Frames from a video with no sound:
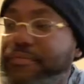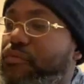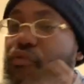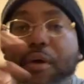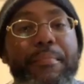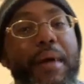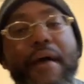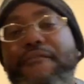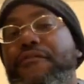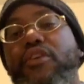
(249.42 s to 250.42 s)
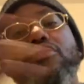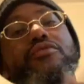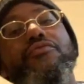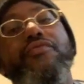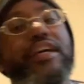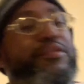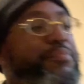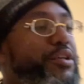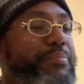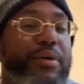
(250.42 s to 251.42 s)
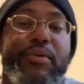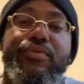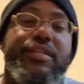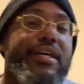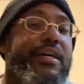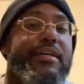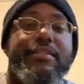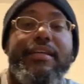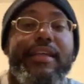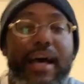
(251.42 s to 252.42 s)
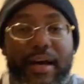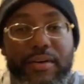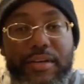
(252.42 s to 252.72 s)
From my first Facebook post to now.